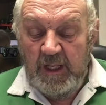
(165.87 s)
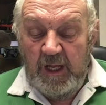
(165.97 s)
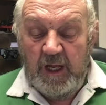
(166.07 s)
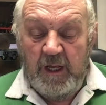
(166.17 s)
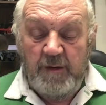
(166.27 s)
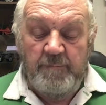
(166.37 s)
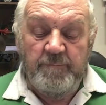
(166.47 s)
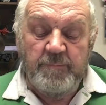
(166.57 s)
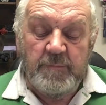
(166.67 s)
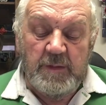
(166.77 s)

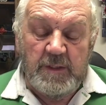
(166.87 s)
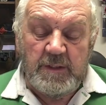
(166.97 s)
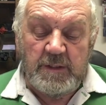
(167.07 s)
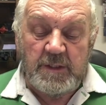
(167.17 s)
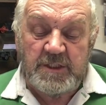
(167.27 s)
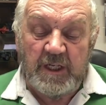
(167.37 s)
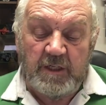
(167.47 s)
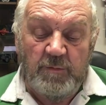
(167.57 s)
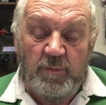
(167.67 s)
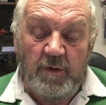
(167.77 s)
The
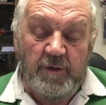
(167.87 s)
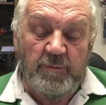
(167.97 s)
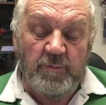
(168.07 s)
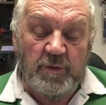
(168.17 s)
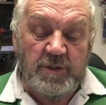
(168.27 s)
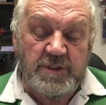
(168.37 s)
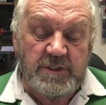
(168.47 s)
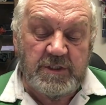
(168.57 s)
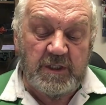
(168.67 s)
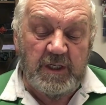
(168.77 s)
second one
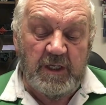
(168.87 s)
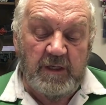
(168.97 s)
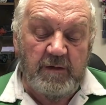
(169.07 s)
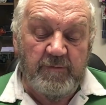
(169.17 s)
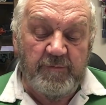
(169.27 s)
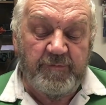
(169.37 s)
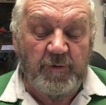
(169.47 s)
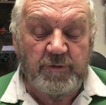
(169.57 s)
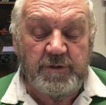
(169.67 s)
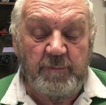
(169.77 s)
was the
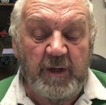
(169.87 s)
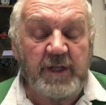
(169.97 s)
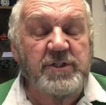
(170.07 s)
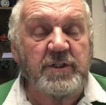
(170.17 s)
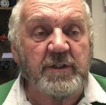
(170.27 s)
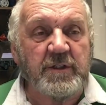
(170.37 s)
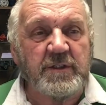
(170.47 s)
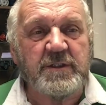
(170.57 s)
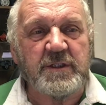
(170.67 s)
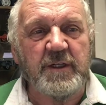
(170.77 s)
Fords and Major
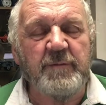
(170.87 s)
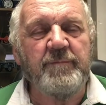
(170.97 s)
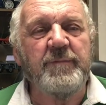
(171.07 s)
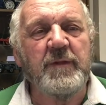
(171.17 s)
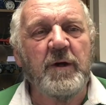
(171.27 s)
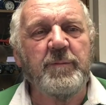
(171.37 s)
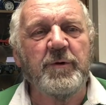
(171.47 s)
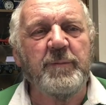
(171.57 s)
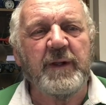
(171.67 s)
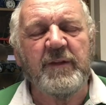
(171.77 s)
that I
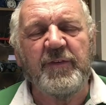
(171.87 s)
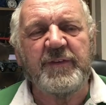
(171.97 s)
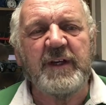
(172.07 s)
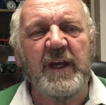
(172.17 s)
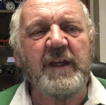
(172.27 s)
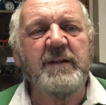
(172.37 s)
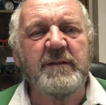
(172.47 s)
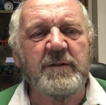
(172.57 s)
brought back the other day